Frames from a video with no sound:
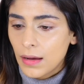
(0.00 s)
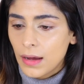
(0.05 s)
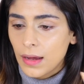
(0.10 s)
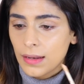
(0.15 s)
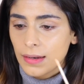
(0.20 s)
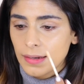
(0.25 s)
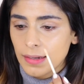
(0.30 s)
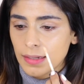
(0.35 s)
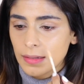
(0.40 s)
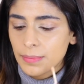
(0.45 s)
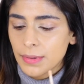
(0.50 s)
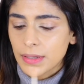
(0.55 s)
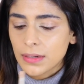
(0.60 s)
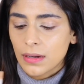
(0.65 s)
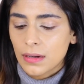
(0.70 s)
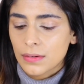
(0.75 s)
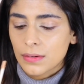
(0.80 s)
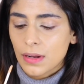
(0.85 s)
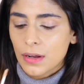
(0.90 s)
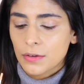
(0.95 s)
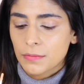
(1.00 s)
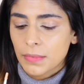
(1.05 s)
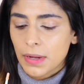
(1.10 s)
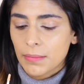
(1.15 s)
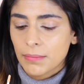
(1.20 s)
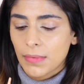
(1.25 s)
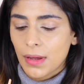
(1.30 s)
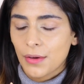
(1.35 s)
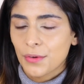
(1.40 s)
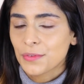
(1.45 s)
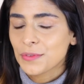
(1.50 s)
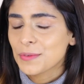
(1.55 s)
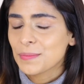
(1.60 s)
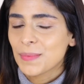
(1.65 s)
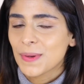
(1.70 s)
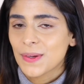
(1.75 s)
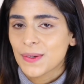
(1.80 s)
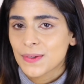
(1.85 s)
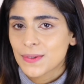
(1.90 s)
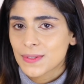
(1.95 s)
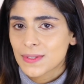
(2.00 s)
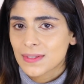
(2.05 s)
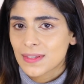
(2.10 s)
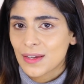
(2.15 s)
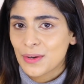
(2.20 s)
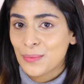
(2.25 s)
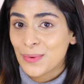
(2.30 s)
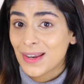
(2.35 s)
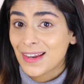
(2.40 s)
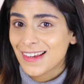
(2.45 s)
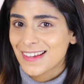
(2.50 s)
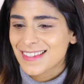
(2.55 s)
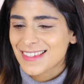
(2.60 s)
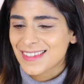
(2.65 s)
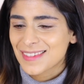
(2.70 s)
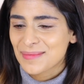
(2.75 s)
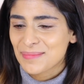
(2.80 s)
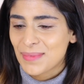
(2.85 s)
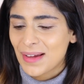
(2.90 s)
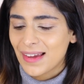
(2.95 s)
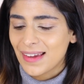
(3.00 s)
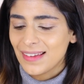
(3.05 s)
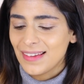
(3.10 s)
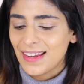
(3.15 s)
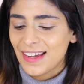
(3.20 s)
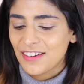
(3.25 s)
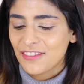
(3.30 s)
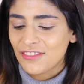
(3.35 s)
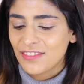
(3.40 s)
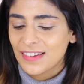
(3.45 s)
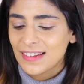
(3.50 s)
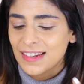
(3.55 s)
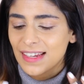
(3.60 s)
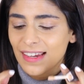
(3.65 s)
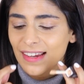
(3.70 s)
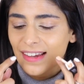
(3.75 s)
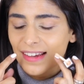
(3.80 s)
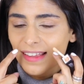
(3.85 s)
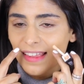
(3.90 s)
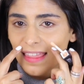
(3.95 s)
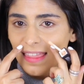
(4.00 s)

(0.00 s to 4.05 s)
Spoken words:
a little bit around my mouth, because when I smile I feel like